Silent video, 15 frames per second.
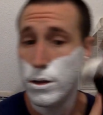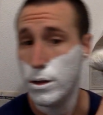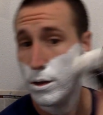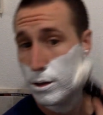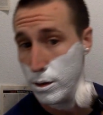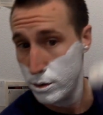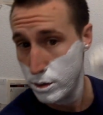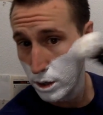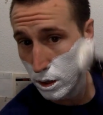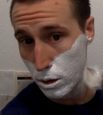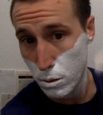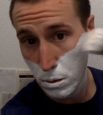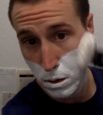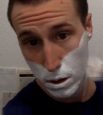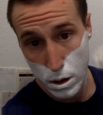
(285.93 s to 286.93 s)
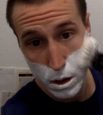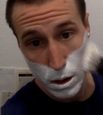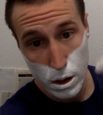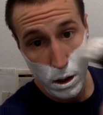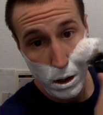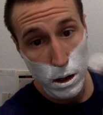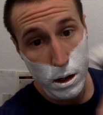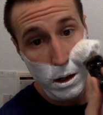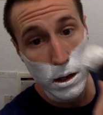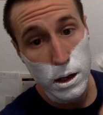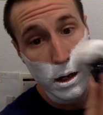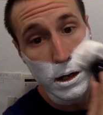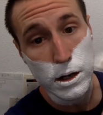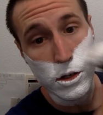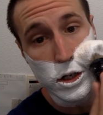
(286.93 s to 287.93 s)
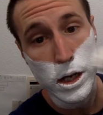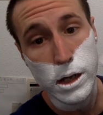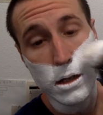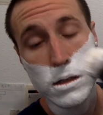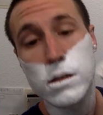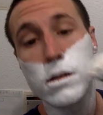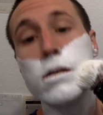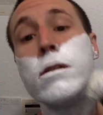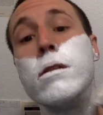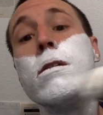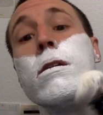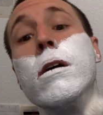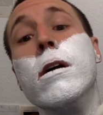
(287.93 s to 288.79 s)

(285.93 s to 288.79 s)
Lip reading: so getting a chance